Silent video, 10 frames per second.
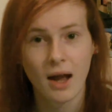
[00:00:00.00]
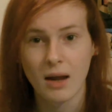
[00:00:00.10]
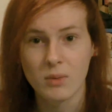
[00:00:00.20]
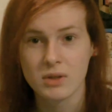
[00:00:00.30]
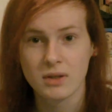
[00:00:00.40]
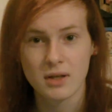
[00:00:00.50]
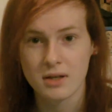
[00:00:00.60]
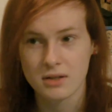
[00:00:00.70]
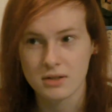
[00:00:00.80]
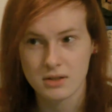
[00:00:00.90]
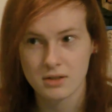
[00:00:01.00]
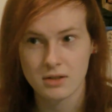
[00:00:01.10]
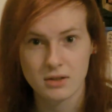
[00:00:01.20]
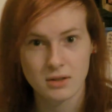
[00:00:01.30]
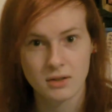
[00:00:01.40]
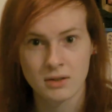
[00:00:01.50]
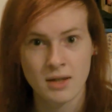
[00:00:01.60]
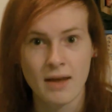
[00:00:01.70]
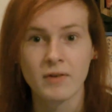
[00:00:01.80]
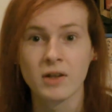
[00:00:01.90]
I would
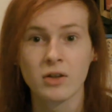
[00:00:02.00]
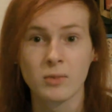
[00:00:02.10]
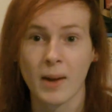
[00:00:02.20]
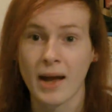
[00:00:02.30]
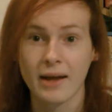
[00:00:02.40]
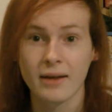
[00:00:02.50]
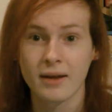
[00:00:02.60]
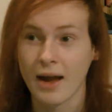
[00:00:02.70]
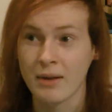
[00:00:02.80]
never look back.